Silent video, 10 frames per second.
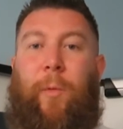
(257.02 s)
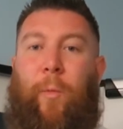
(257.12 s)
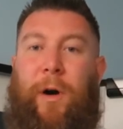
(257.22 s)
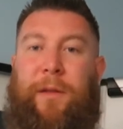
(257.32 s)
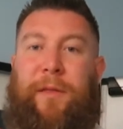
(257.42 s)

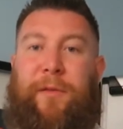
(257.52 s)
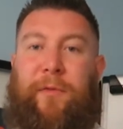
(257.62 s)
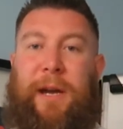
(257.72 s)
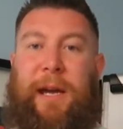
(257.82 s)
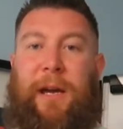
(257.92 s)

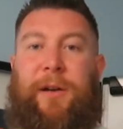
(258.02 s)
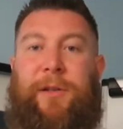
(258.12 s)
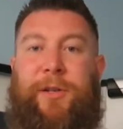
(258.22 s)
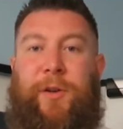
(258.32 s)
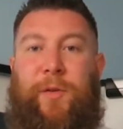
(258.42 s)
13
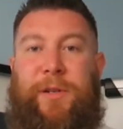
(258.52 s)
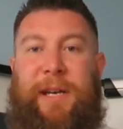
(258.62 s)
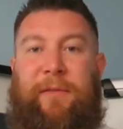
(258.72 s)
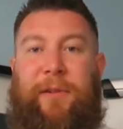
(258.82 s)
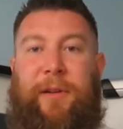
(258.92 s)

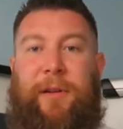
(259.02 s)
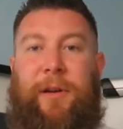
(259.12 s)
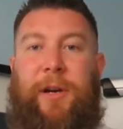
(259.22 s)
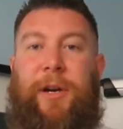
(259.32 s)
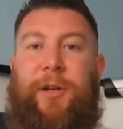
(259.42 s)
27
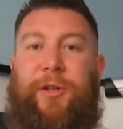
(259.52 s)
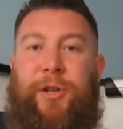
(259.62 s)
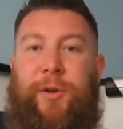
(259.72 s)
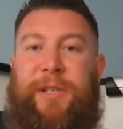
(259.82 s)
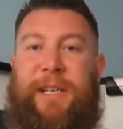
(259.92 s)

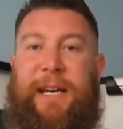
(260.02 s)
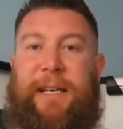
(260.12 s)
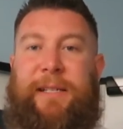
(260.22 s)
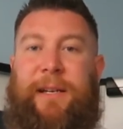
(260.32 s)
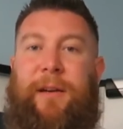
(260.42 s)

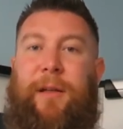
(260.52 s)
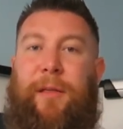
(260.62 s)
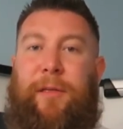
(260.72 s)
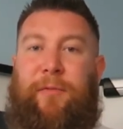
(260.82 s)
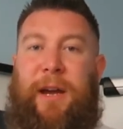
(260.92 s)
26
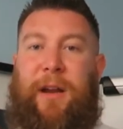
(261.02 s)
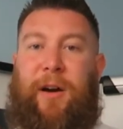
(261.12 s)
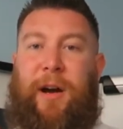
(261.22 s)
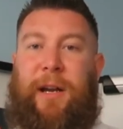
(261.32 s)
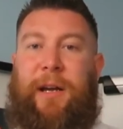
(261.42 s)

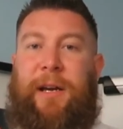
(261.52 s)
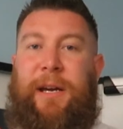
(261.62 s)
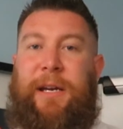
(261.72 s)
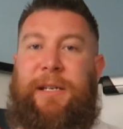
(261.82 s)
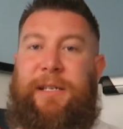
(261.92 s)
39
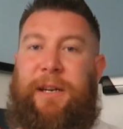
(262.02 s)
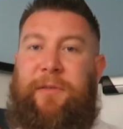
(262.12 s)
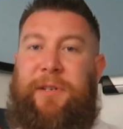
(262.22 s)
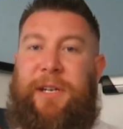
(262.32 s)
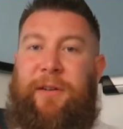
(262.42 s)

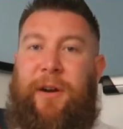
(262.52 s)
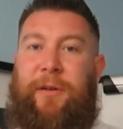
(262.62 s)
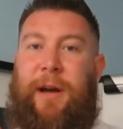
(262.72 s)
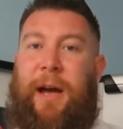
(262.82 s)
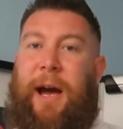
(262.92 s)
00,